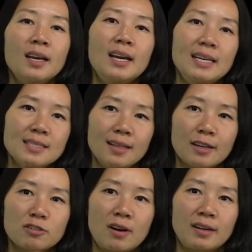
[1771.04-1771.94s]
Its
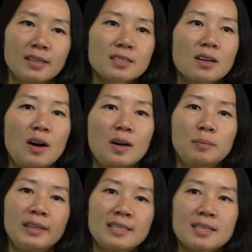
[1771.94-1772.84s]
electronics are
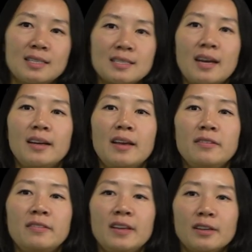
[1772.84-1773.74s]
placed inside a
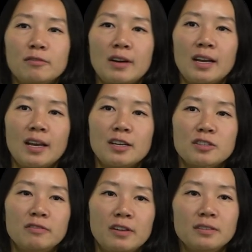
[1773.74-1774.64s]
thick
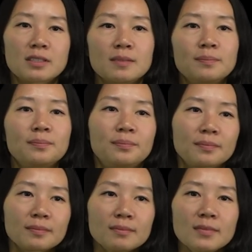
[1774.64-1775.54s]
radiation vault,
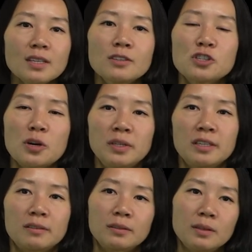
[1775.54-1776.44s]
shown
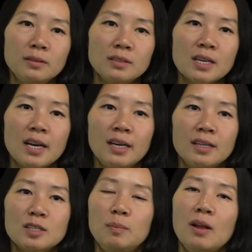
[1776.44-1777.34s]
here in gold,
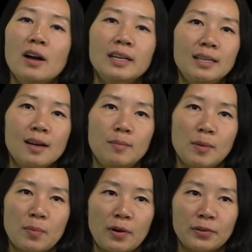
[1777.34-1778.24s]
to block
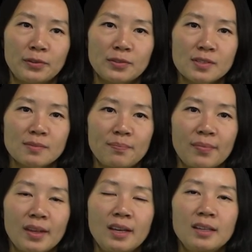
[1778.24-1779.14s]
incoming particles.
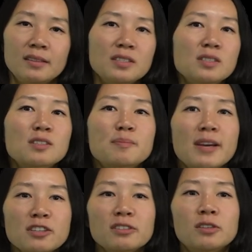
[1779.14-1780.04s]
This is
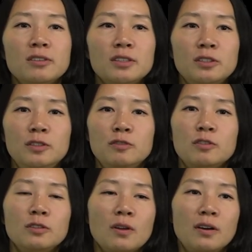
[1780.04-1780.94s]
especially critical
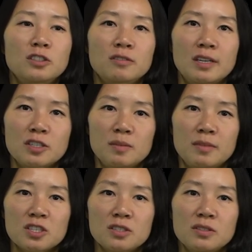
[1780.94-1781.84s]
for long-duration
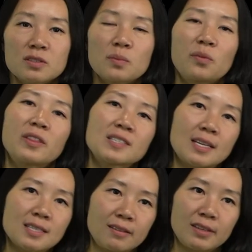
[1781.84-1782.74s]
missions with
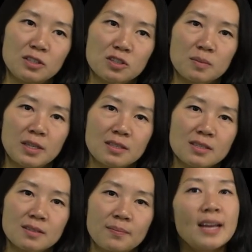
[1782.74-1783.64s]
sensitive
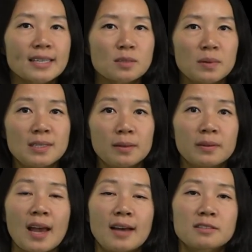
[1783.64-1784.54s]
instruments. Next, we deal
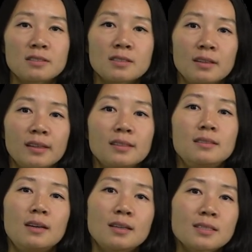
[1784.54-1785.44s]
with hazards like
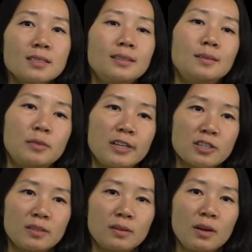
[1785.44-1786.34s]
dust and
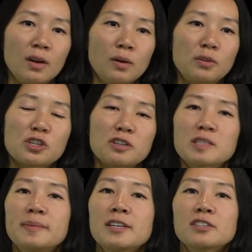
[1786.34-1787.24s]
abrasion, which are
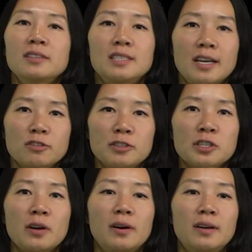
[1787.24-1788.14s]
especially
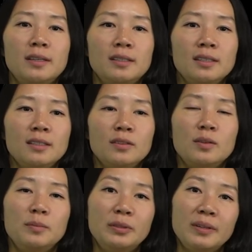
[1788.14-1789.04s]
dangerous on
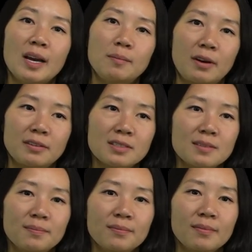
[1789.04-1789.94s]
the Moon and
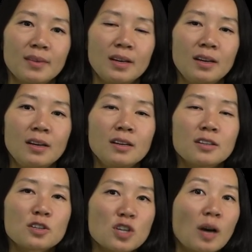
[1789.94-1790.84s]
Mars.
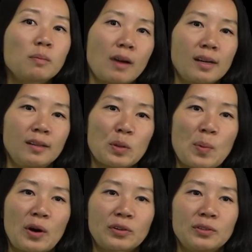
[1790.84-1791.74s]
Sharp regolith
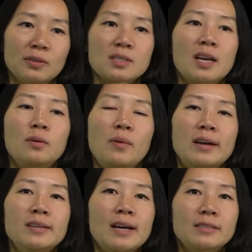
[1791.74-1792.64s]
particles can
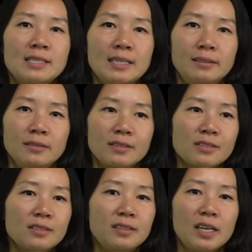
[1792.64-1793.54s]
wear down
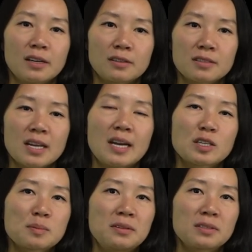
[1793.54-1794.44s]
seals, gears, and
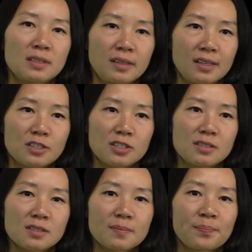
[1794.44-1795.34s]
expose
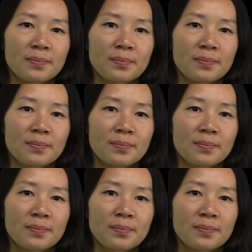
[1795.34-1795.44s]
linkages.